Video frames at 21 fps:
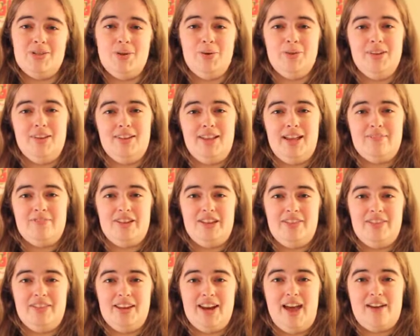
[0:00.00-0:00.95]
told
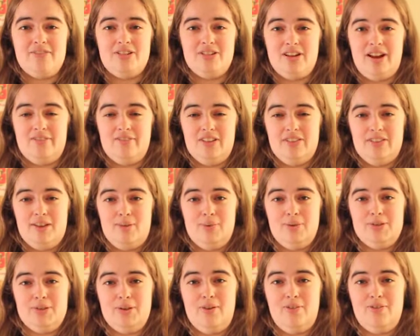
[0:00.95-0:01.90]
Eleven that after everything
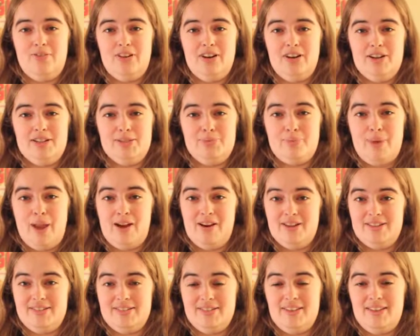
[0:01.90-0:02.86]
was over, his
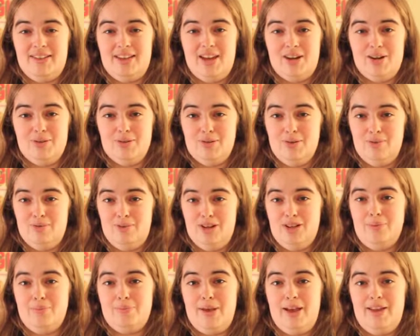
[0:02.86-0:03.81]
parents can get her a
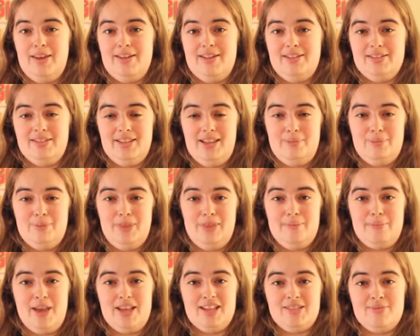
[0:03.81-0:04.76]
real bed to sleep in the
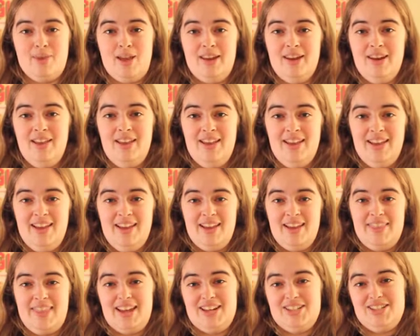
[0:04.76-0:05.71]
basement,
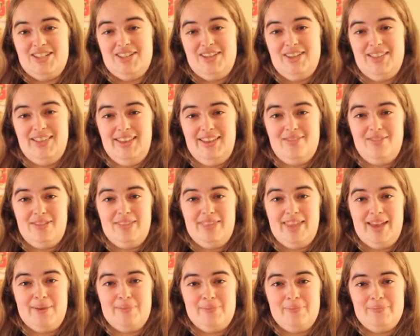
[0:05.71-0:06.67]
and that she could live with
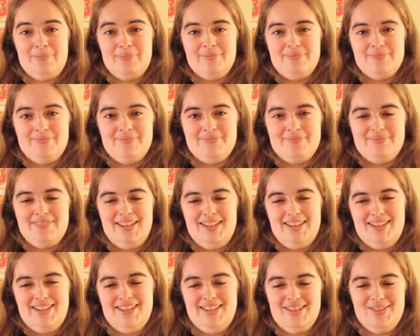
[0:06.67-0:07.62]
them.
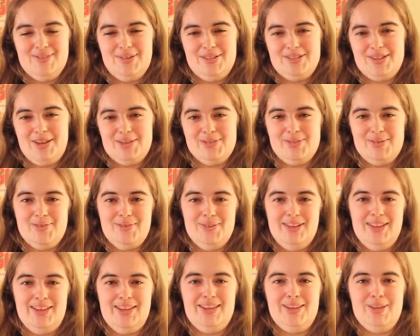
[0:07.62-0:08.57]
It was also
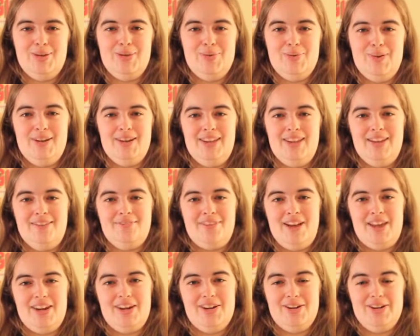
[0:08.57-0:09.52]
really cute when he
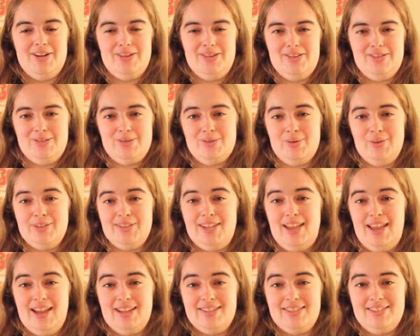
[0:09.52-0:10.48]
invited her to the school
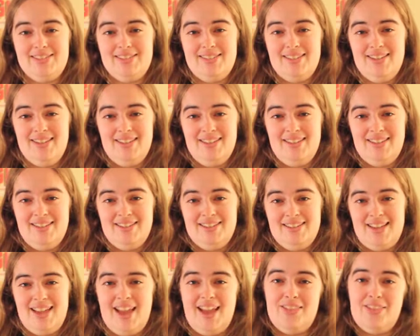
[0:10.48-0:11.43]
dance,
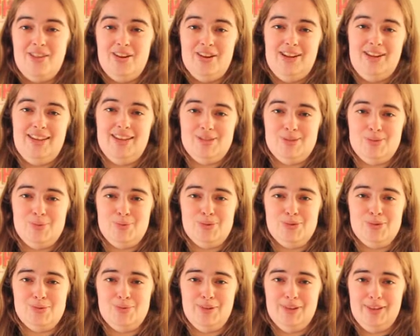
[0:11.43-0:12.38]
and their kiss
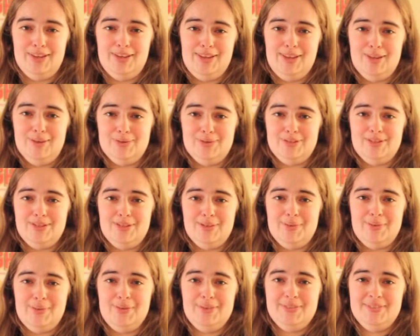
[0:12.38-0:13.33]
was really cute
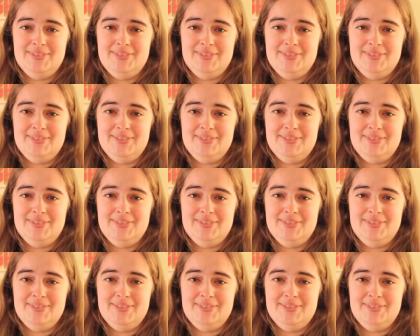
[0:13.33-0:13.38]
too.